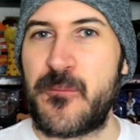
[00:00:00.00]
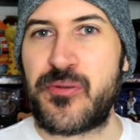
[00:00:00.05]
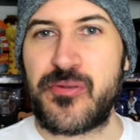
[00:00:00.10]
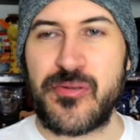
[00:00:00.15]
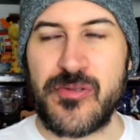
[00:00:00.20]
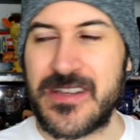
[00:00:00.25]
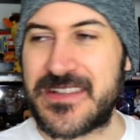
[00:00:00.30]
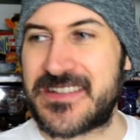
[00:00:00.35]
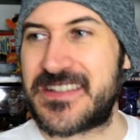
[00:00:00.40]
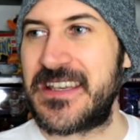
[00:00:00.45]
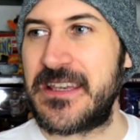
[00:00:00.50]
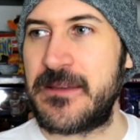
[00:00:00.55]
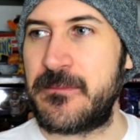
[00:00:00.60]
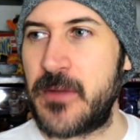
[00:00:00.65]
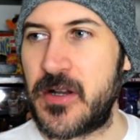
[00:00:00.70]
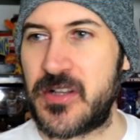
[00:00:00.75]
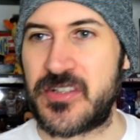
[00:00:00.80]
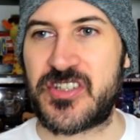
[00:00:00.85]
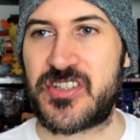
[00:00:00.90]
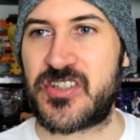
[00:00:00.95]
pretty
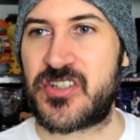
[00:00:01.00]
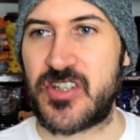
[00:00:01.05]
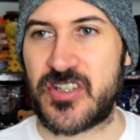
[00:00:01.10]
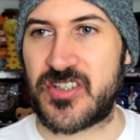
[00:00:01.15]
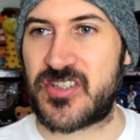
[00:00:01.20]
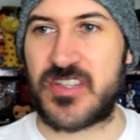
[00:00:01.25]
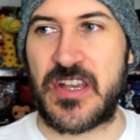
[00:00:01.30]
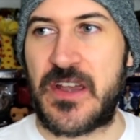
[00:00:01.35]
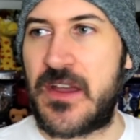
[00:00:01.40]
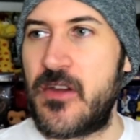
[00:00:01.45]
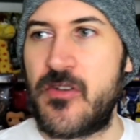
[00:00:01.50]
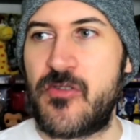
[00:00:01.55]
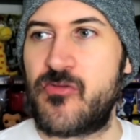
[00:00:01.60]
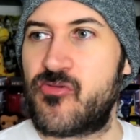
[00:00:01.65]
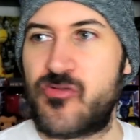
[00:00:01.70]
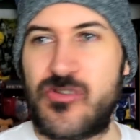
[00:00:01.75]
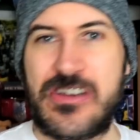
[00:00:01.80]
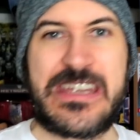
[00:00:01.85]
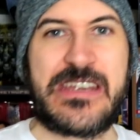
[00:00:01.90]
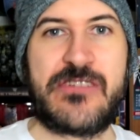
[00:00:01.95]
much just
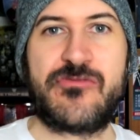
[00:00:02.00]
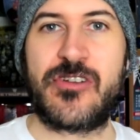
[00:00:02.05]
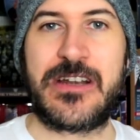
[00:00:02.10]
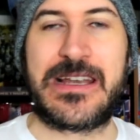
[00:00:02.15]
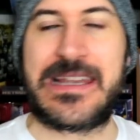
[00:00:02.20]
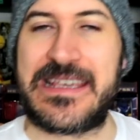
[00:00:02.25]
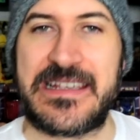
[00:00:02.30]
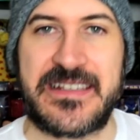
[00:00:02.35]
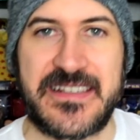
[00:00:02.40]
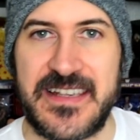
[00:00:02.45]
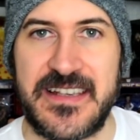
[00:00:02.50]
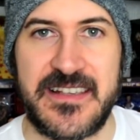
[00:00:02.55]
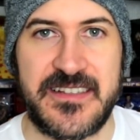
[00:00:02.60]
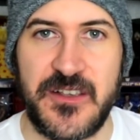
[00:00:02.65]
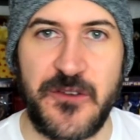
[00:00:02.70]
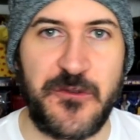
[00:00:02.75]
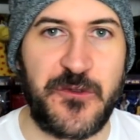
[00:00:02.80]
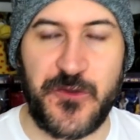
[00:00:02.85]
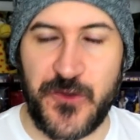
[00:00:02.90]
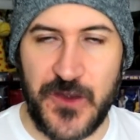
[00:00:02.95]
re-releases
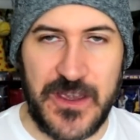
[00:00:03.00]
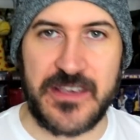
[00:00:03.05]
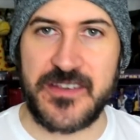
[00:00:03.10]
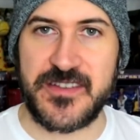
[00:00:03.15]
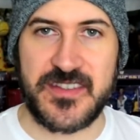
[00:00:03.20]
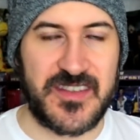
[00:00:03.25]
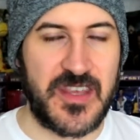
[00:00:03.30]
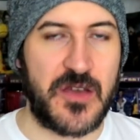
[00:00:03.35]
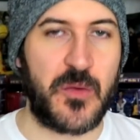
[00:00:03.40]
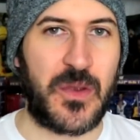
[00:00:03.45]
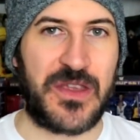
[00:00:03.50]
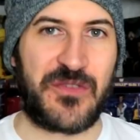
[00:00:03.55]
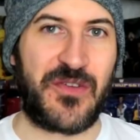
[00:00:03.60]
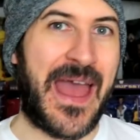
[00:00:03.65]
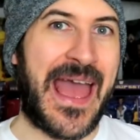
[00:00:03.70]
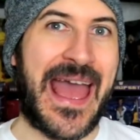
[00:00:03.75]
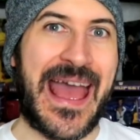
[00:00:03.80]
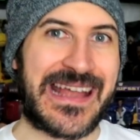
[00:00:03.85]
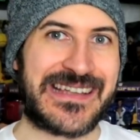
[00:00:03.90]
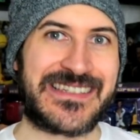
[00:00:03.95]
of figures that we've
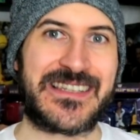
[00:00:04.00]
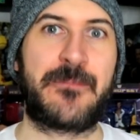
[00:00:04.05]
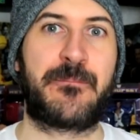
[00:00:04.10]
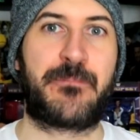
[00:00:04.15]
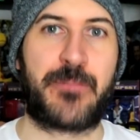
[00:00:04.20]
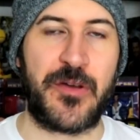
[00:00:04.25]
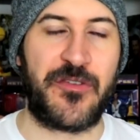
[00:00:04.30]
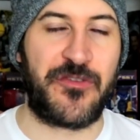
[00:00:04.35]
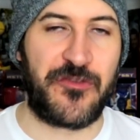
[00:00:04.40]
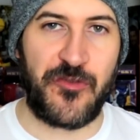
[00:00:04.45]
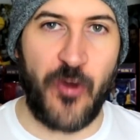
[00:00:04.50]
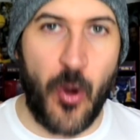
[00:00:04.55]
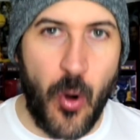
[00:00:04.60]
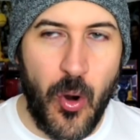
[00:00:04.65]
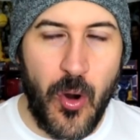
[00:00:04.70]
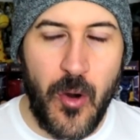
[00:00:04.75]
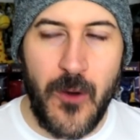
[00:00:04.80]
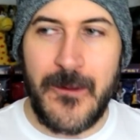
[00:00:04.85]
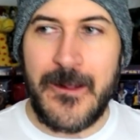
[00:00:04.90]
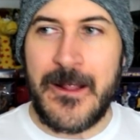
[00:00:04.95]
had
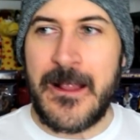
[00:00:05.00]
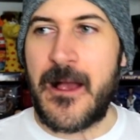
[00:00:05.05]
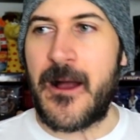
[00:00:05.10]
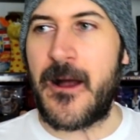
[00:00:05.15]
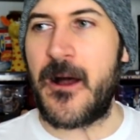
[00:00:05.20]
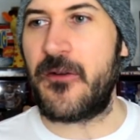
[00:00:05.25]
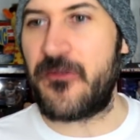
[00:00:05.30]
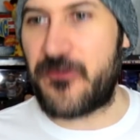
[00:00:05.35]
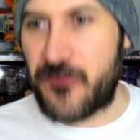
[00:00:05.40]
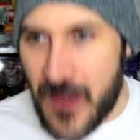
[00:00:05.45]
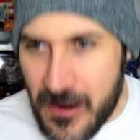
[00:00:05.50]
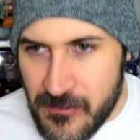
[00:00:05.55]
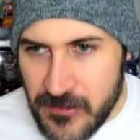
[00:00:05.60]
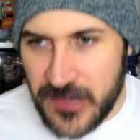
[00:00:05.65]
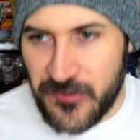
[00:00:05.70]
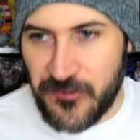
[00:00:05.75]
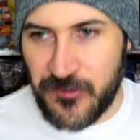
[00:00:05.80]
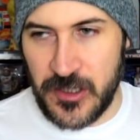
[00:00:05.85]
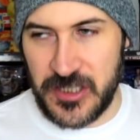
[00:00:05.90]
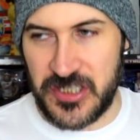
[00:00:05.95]
before.
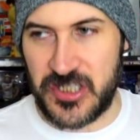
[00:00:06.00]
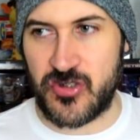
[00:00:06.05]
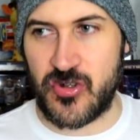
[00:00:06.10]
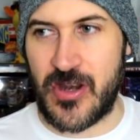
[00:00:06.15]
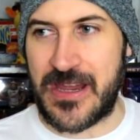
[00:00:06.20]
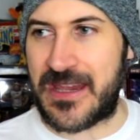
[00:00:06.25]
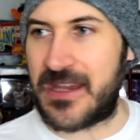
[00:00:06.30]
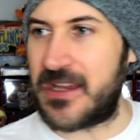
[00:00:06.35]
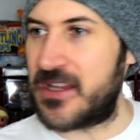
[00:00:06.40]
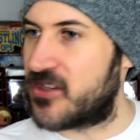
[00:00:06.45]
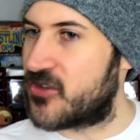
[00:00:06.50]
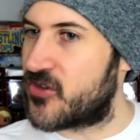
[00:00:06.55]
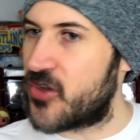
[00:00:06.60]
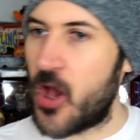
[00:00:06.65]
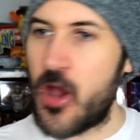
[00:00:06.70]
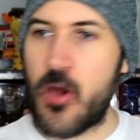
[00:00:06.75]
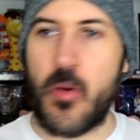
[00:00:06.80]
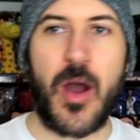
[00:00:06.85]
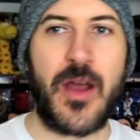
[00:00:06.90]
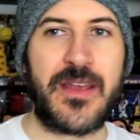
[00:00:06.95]
Very frustrating,
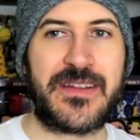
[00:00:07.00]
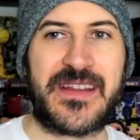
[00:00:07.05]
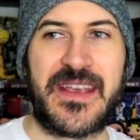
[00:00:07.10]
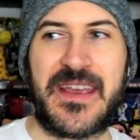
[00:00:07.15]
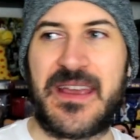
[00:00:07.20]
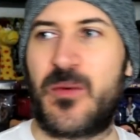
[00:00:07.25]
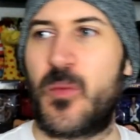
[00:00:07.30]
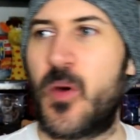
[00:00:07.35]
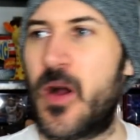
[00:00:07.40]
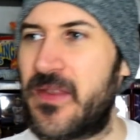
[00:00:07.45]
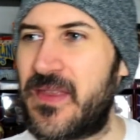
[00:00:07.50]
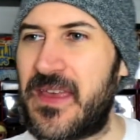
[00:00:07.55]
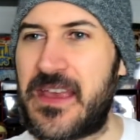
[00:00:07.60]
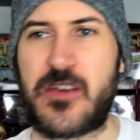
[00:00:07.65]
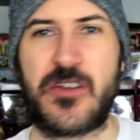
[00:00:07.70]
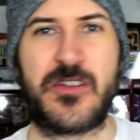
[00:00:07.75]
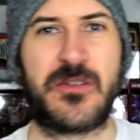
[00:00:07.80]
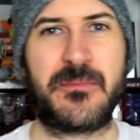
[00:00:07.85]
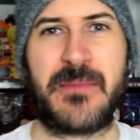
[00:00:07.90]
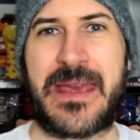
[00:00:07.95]
no idea why they
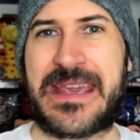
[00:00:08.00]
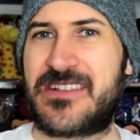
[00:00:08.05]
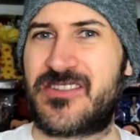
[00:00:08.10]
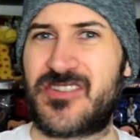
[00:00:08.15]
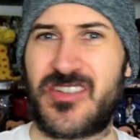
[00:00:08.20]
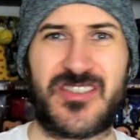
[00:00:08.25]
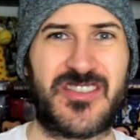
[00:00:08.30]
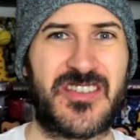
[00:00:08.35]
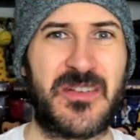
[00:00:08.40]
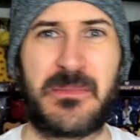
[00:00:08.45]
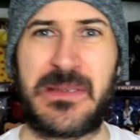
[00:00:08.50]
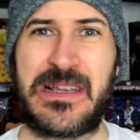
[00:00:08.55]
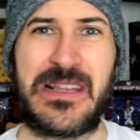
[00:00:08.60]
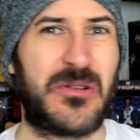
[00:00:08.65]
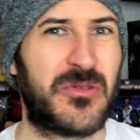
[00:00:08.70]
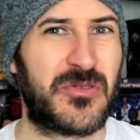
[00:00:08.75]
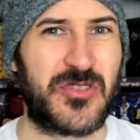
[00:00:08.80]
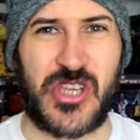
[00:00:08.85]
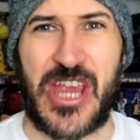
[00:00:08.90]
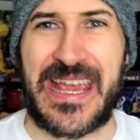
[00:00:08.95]
couldn't make just some
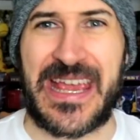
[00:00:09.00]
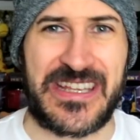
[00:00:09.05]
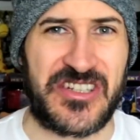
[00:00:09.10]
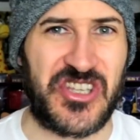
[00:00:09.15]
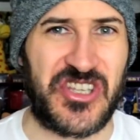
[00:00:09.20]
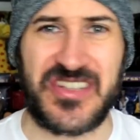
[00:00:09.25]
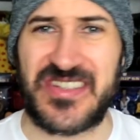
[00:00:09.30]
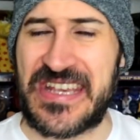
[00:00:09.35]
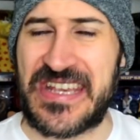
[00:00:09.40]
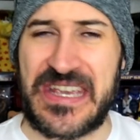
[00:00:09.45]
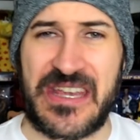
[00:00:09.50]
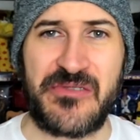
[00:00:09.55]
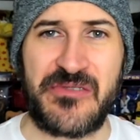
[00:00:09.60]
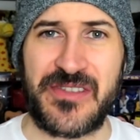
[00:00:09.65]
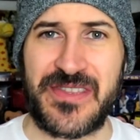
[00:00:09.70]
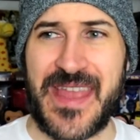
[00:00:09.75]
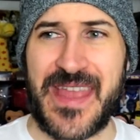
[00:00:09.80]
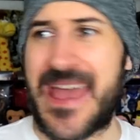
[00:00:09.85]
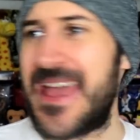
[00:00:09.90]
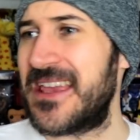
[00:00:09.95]
little changes here
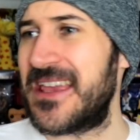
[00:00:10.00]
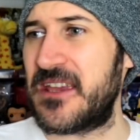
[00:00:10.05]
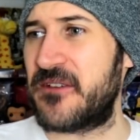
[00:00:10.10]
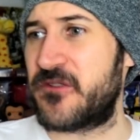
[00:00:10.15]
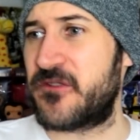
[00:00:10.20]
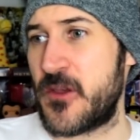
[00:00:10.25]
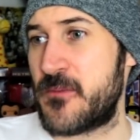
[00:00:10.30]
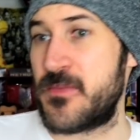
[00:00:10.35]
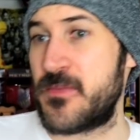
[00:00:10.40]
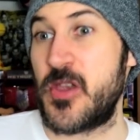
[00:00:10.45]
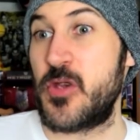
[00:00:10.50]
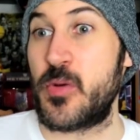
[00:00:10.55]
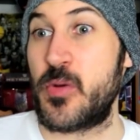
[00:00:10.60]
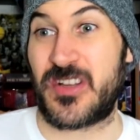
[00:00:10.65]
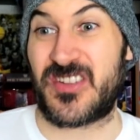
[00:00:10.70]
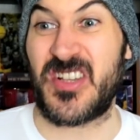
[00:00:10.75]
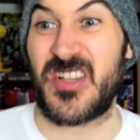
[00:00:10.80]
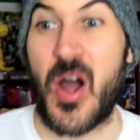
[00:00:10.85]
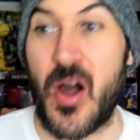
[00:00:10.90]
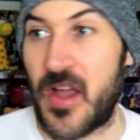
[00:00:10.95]
and there, give them new
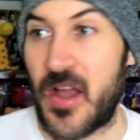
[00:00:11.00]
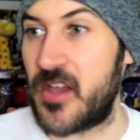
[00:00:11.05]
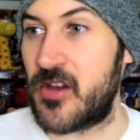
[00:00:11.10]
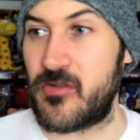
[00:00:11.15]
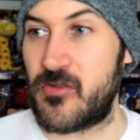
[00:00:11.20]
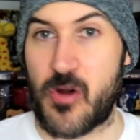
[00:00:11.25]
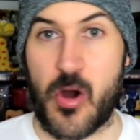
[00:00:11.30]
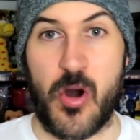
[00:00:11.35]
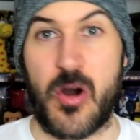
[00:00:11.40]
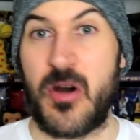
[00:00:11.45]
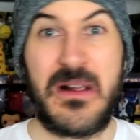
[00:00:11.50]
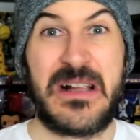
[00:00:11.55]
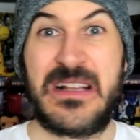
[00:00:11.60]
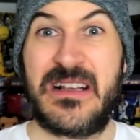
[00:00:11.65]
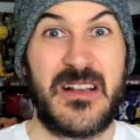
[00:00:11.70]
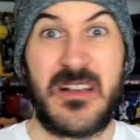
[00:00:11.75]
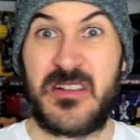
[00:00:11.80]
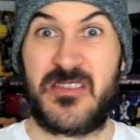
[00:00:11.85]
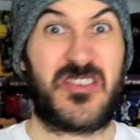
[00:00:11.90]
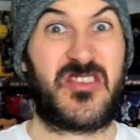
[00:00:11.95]
attire or
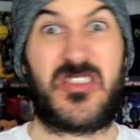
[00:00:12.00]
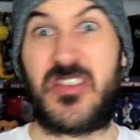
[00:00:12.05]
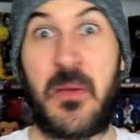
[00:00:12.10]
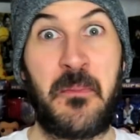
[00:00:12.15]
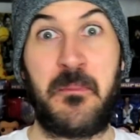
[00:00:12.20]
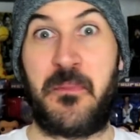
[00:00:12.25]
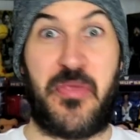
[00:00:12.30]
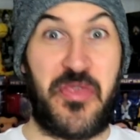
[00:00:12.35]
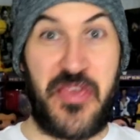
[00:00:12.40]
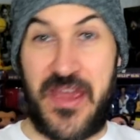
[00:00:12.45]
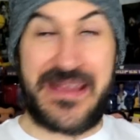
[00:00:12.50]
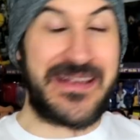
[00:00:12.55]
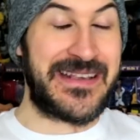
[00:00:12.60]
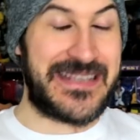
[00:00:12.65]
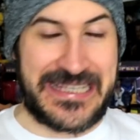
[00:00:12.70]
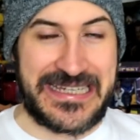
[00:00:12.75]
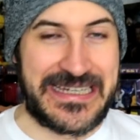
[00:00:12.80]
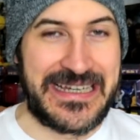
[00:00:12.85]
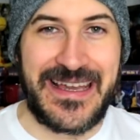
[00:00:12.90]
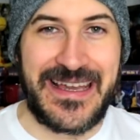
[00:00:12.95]
something,
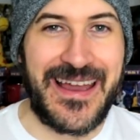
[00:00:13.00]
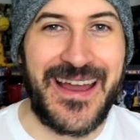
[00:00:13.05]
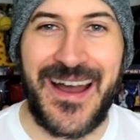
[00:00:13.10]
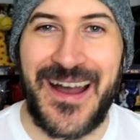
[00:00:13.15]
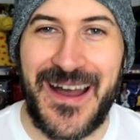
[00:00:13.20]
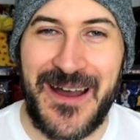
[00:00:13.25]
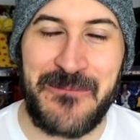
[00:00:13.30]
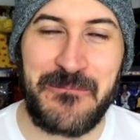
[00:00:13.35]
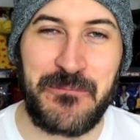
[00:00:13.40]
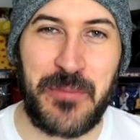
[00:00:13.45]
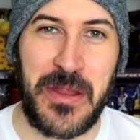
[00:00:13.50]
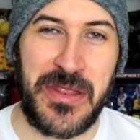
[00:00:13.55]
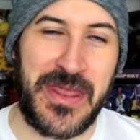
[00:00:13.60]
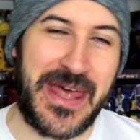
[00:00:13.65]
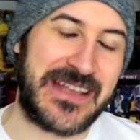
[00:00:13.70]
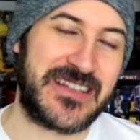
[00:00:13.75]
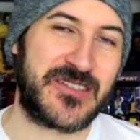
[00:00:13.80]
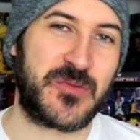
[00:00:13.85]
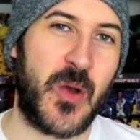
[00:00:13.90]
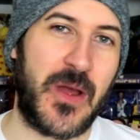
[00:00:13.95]
but
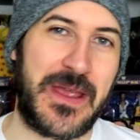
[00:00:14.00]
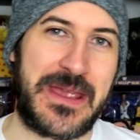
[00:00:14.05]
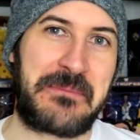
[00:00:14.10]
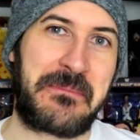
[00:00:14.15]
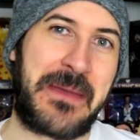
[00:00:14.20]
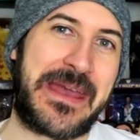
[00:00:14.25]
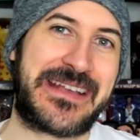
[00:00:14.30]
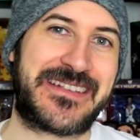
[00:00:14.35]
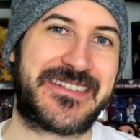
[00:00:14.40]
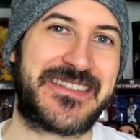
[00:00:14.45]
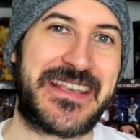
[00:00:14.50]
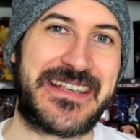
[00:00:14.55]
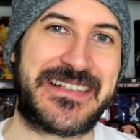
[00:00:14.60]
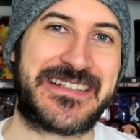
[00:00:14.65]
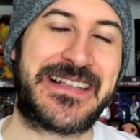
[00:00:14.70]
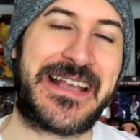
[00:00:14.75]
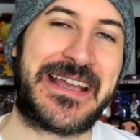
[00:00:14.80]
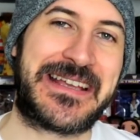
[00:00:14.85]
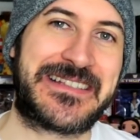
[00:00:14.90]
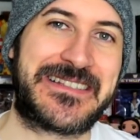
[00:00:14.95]
that's why it makes
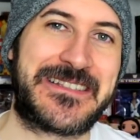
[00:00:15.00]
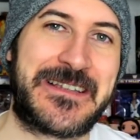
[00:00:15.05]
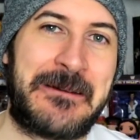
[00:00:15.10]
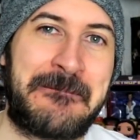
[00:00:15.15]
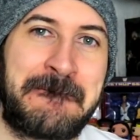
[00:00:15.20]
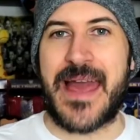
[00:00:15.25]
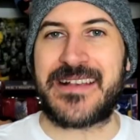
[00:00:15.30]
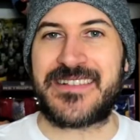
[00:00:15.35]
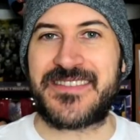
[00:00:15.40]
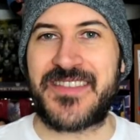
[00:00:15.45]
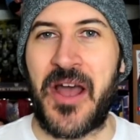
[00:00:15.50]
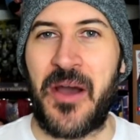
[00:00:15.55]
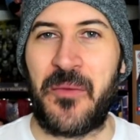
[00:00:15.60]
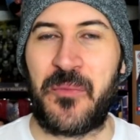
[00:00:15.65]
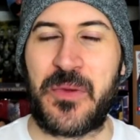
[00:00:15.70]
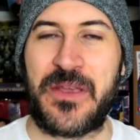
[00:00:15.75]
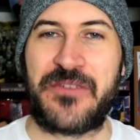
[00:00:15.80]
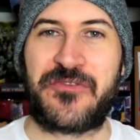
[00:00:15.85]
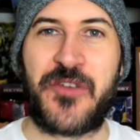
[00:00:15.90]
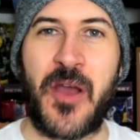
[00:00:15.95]
this list. Next up,
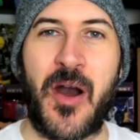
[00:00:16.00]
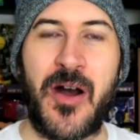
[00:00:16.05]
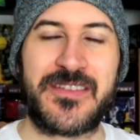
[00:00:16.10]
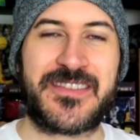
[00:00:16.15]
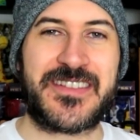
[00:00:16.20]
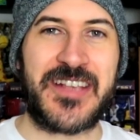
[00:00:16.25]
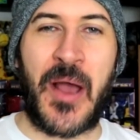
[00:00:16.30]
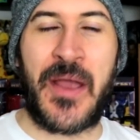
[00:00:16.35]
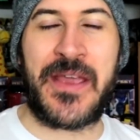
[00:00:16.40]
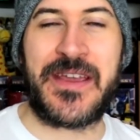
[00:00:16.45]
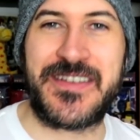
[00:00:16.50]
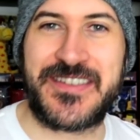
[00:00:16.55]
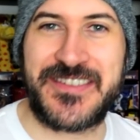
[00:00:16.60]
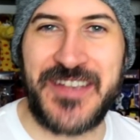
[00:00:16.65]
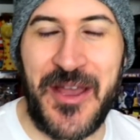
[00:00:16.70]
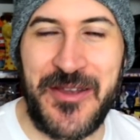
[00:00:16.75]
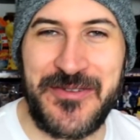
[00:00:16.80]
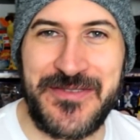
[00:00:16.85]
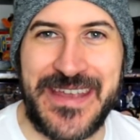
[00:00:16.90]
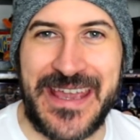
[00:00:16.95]
we've got Titus
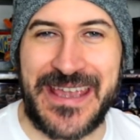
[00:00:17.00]
O